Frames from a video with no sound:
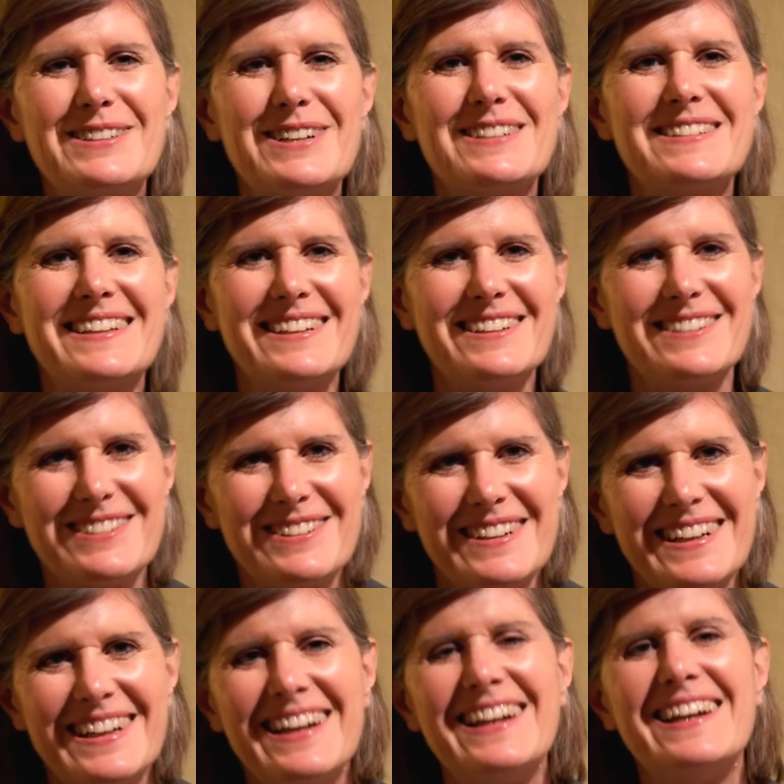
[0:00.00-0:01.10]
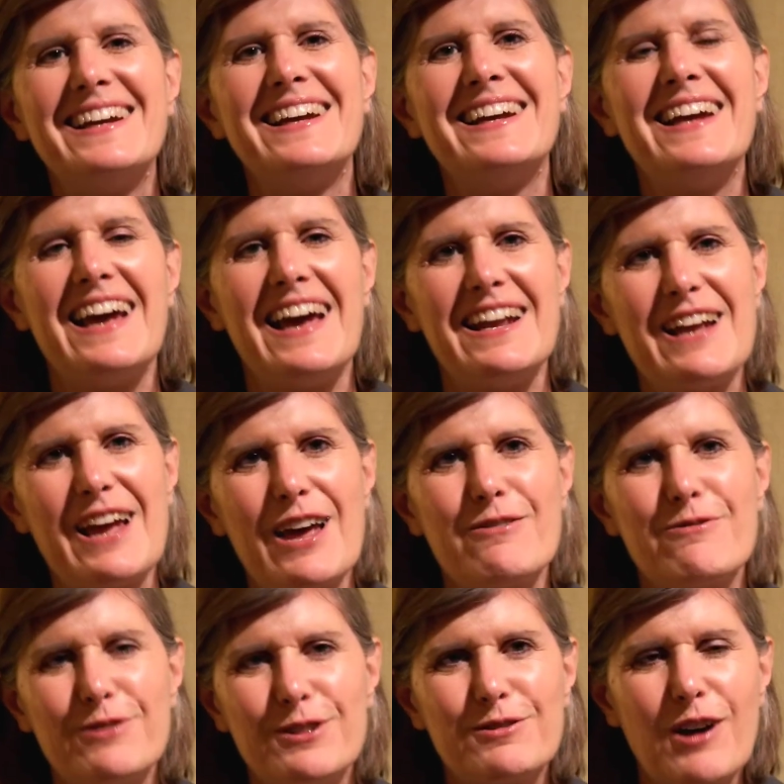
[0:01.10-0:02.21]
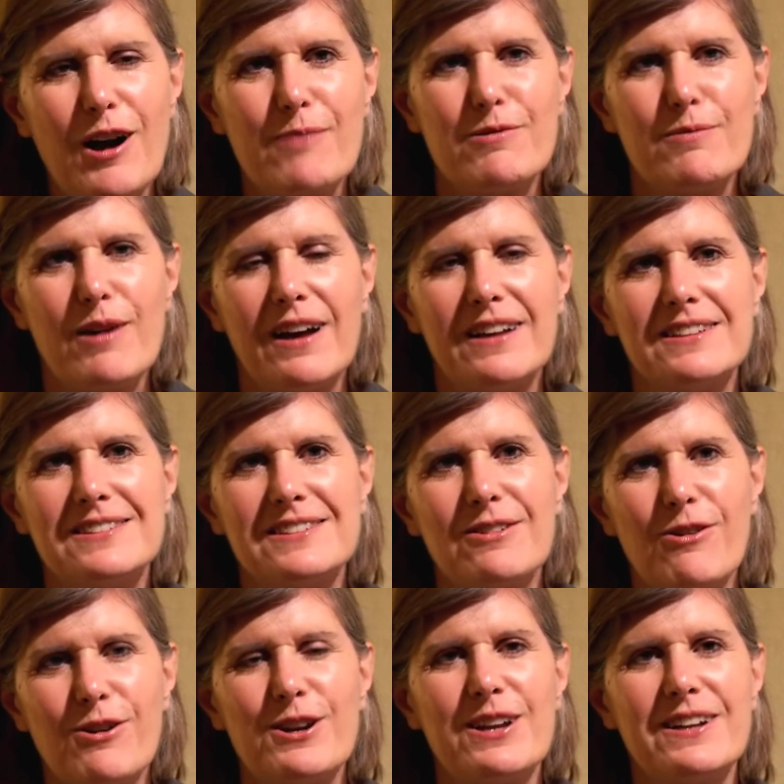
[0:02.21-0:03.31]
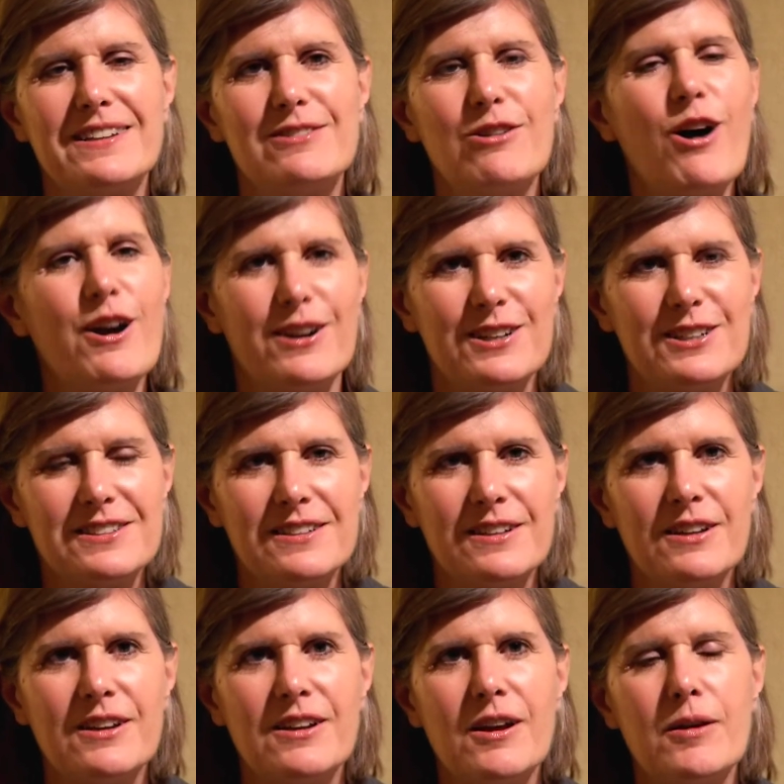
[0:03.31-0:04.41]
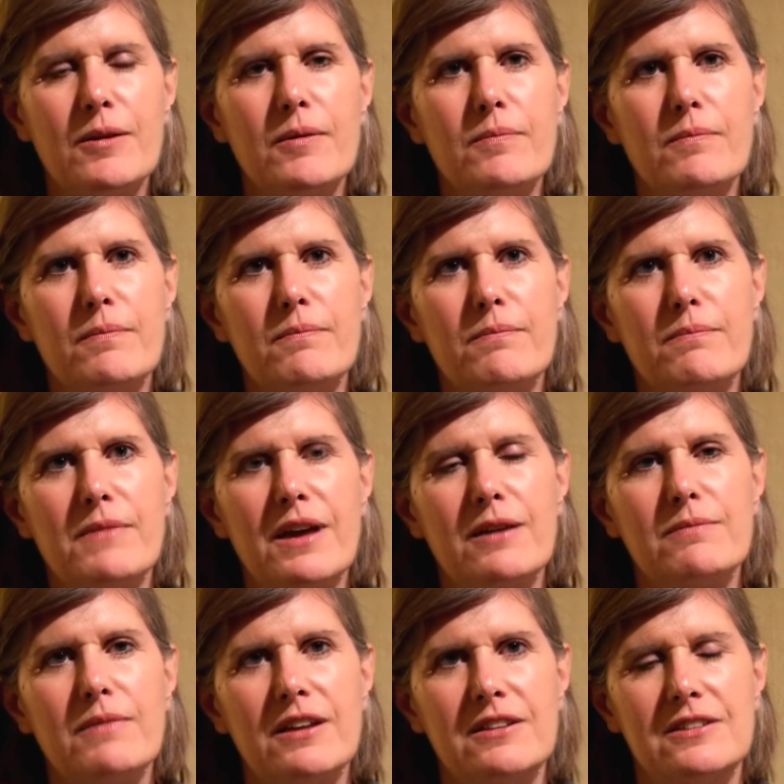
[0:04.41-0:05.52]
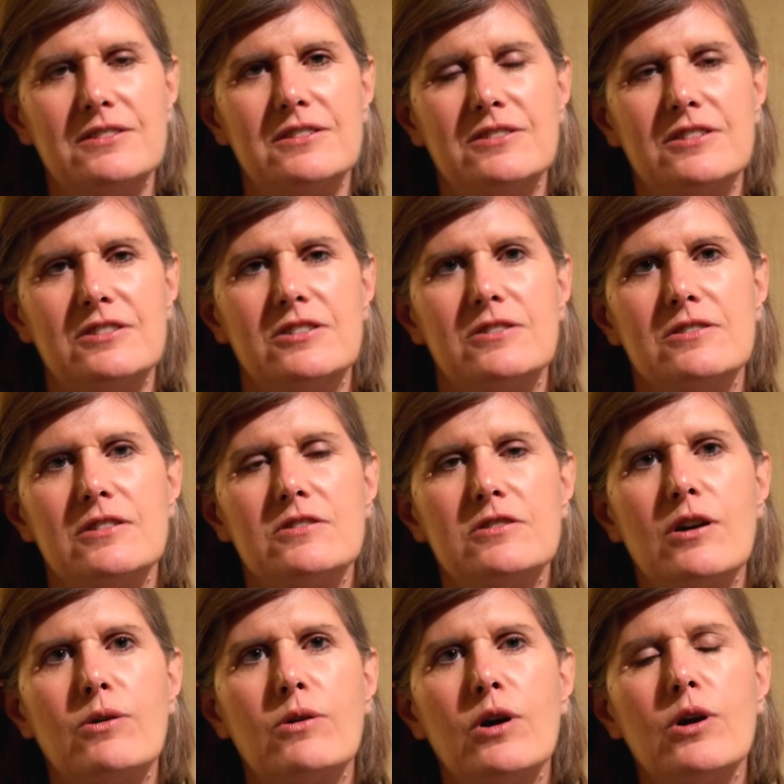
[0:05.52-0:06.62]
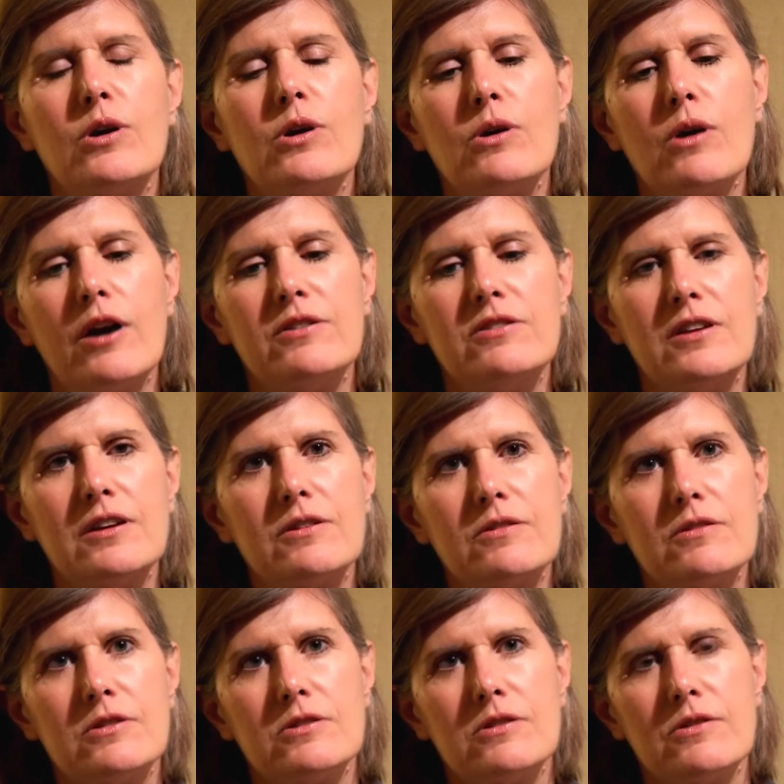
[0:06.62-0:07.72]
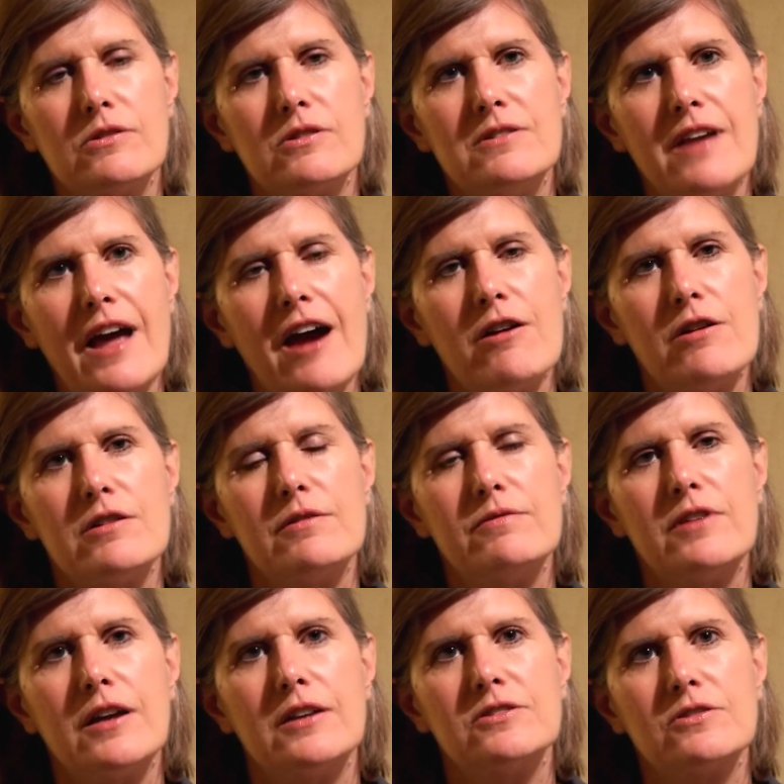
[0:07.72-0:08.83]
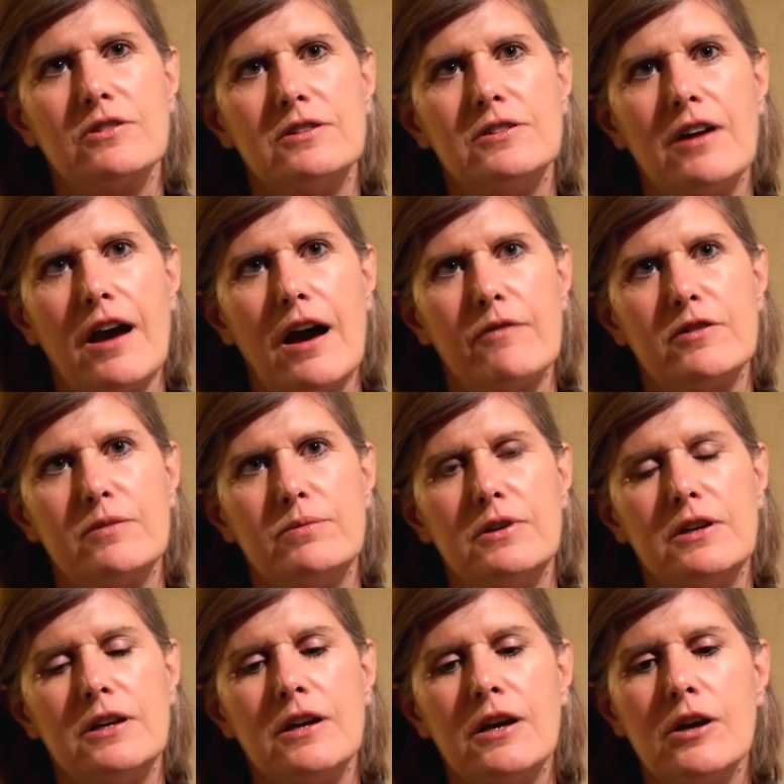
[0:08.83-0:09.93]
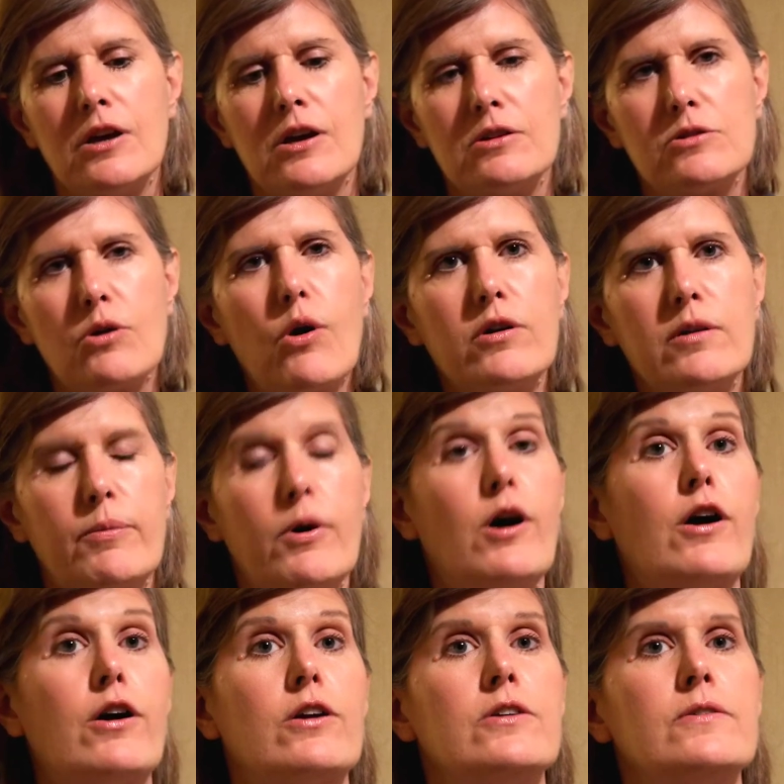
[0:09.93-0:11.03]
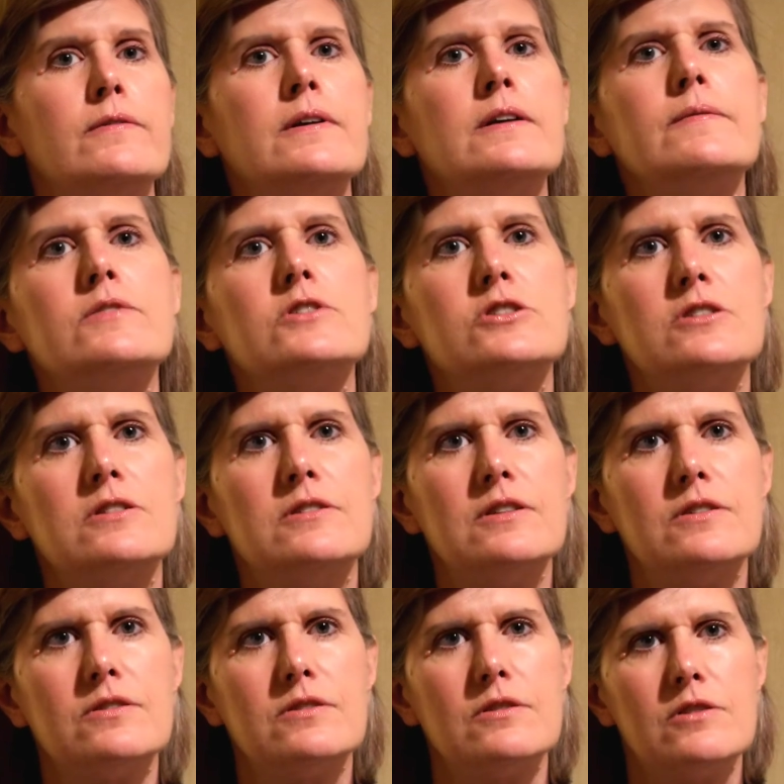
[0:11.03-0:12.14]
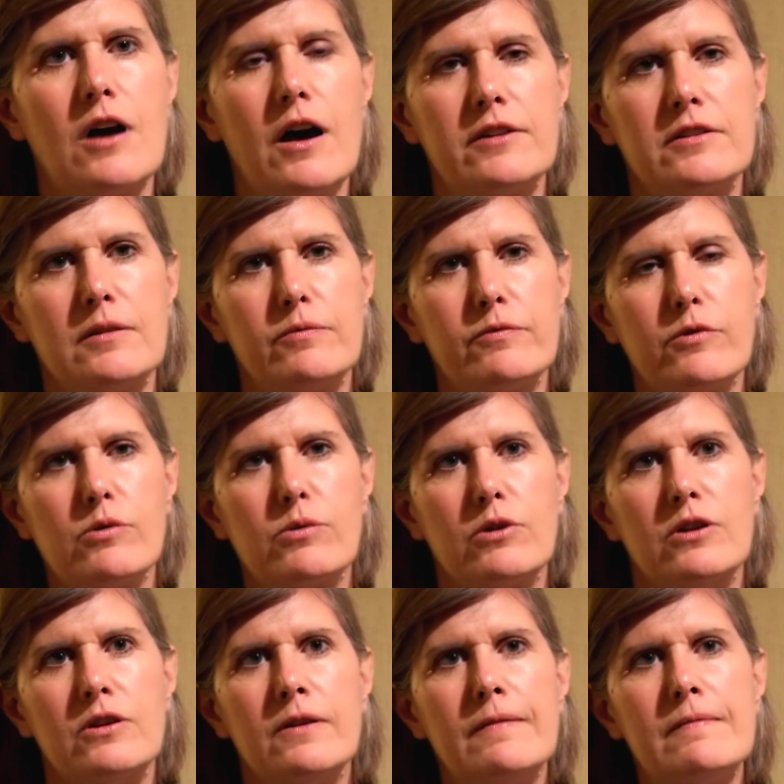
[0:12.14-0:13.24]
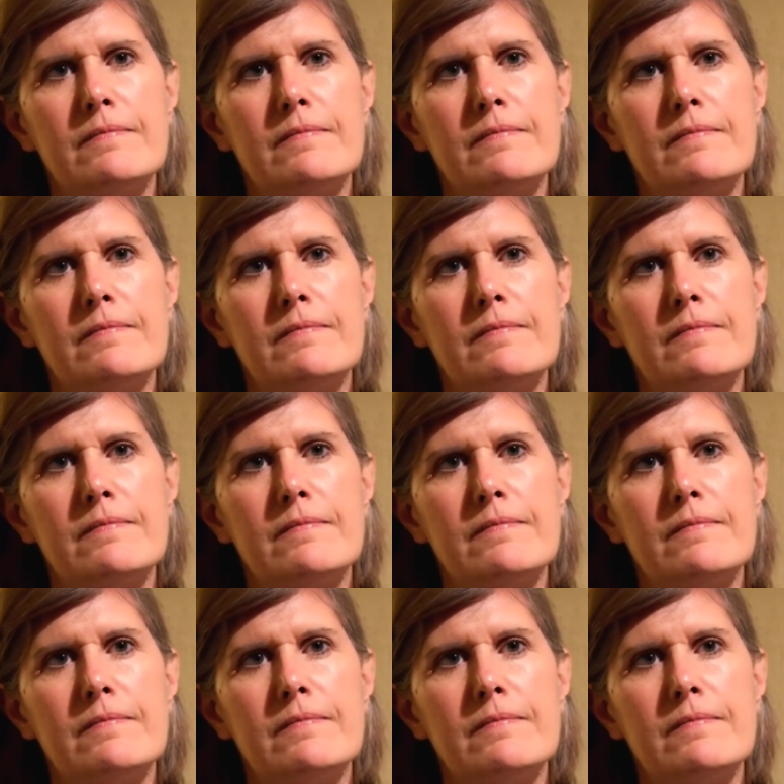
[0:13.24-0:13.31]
Just the industry and a handful of compromise-oriented lawyers made these decisions. And so I think the, the narrative that is going to have to be torn apart should this law tip forward